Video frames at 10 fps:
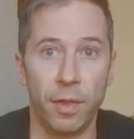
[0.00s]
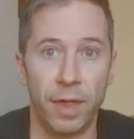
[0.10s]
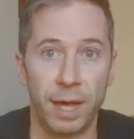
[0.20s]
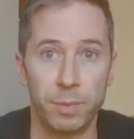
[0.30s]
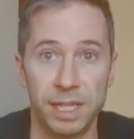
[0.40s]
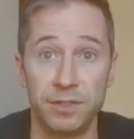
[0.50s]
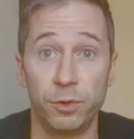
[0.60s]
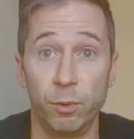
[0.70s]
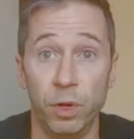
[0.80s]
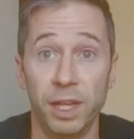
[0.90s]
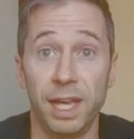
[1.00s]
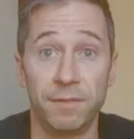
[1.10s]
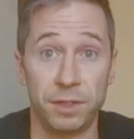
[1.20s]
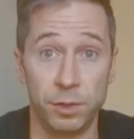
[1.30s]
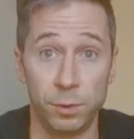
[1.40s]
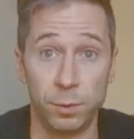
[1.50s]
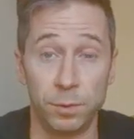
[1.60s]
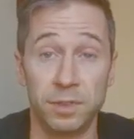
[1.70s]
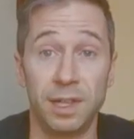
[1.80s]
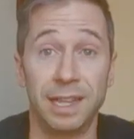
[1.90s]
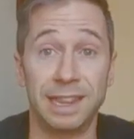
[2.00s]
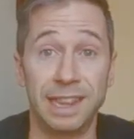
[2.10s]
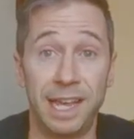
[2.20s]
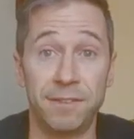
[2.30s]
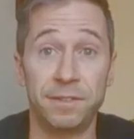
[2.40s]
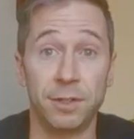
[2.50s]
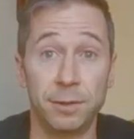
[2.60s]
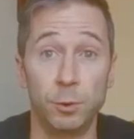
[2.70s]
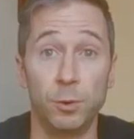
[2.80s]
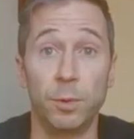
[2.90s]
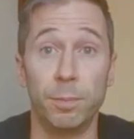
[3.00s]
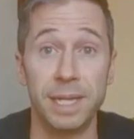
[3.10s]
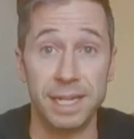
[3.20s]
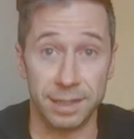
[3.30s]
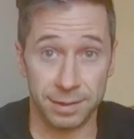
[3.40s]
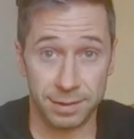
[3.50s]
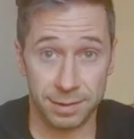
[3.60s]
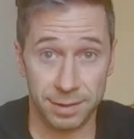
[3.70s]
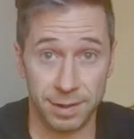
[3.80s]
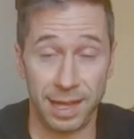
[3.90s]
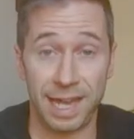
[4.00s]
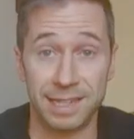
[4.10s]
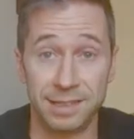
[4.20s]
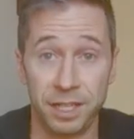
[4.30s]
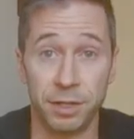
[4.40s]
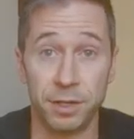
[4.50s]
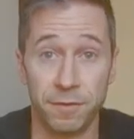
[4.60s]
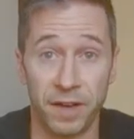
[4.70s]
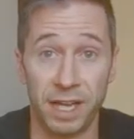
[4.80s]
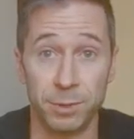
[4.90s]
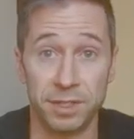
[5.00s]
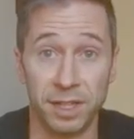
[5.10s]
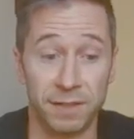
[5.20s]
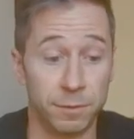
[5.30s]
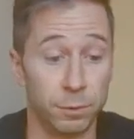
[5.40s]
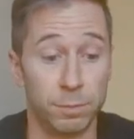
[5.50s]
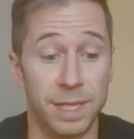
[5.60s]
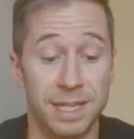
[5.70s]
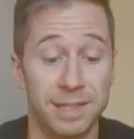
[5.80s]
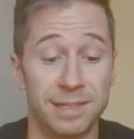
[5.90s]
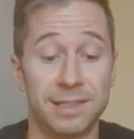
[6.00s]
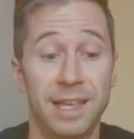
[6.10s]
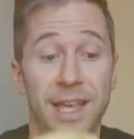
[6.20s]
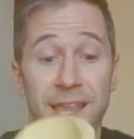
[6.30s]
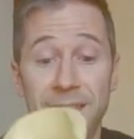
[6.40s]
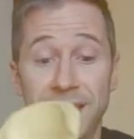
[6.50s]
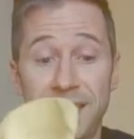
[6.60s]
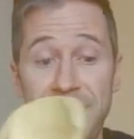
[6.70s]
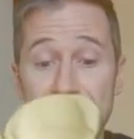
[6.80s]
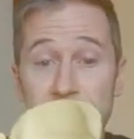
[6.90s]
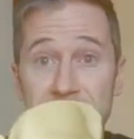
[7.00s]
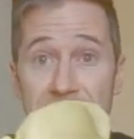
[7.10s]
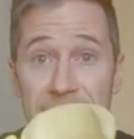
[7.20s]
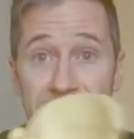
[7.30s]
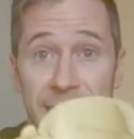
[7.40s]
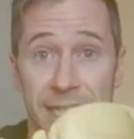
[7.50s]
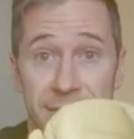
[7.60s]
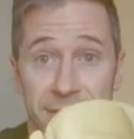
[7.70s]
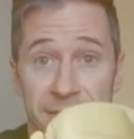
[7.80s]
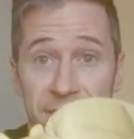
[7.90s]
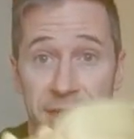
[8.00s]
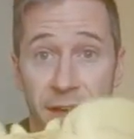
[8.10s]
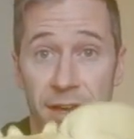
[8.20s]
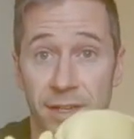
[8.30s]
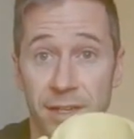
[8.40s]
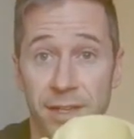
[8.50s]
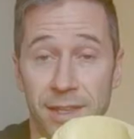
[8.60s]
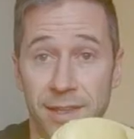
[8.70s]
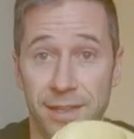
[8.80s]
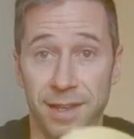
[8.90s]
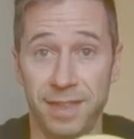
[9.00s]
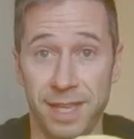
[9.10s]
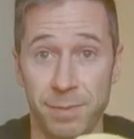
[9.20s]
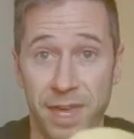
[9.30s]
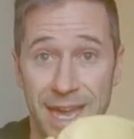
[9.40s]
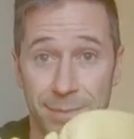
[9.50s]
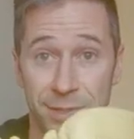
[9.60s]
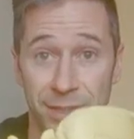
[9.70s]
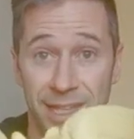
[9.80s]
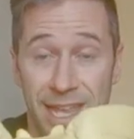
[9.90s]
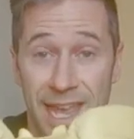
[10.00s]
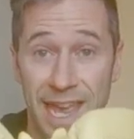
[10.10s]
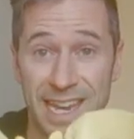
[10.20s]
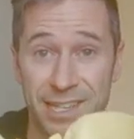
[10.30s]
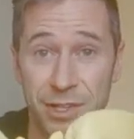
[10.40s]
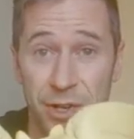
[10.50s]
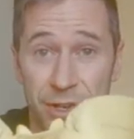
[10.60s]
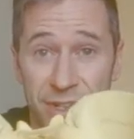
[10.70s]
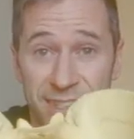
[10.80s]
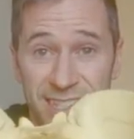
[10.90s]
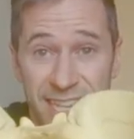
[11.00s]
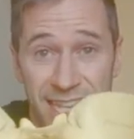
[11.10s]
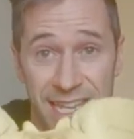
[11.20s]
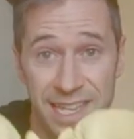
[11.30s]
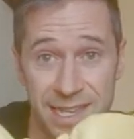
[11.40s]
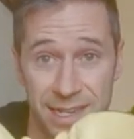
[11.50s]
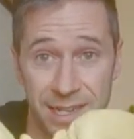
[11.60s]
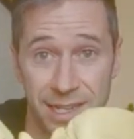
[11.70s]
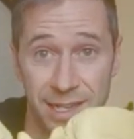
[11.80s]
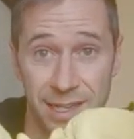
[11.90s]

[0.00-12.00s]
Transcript: that means you really have to use left glute medius. Anterior fibers of left glute medius that keeps that leg snug in the hip capsule and turns it in,